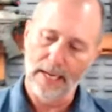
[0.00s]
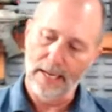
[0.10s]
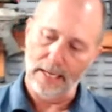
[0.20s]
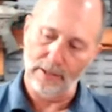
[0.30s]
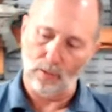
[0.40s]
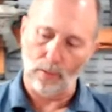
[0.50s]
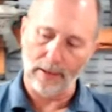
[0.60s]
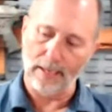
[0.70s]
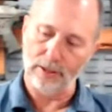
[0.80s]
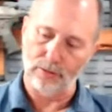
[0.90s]
and then a
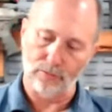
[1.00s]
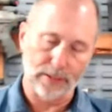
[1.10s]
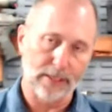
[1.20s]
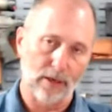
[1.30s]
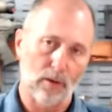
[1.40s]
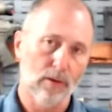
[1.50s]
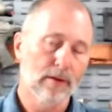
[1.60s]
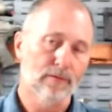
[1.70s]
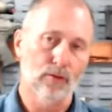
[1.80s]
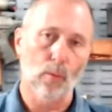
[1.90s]
warehouse in Reno
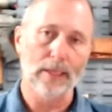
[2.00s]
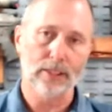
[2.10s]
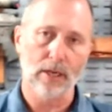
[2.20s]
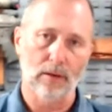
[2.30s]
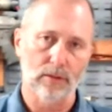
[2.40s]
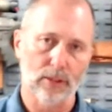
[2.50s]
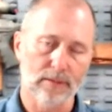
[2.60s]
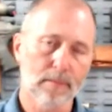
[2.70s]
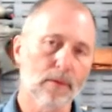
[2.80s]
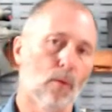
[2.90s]
for the West Coast.
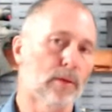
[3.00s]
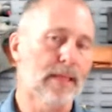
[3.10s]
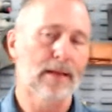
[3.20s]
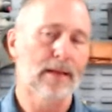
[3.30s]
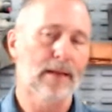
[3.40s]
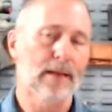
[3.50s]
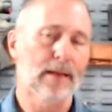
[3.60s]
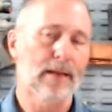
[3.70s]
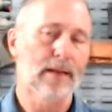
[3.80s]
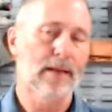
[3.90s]
What that'll
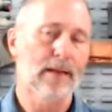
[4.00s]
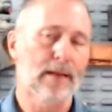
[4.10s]
do is